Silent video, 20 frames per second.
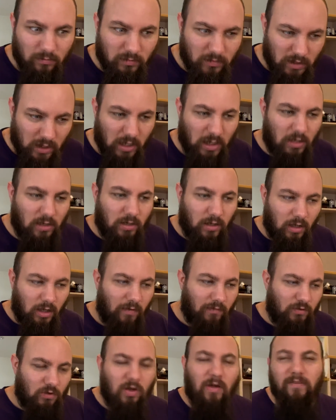10,
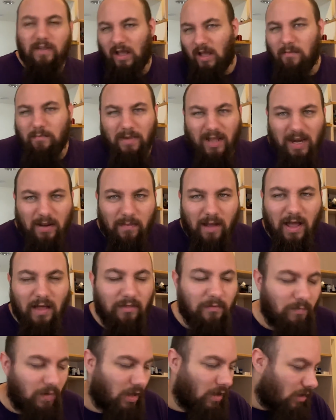11, 12. Yeah, I'm bad at
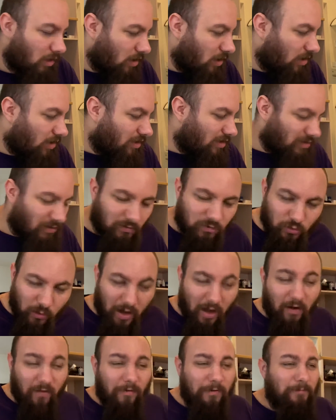math. But so
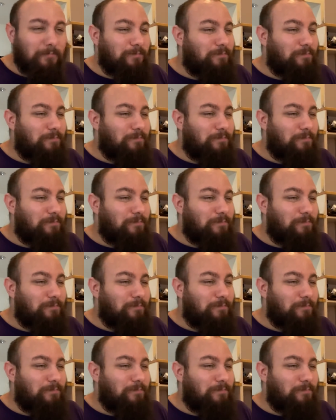12.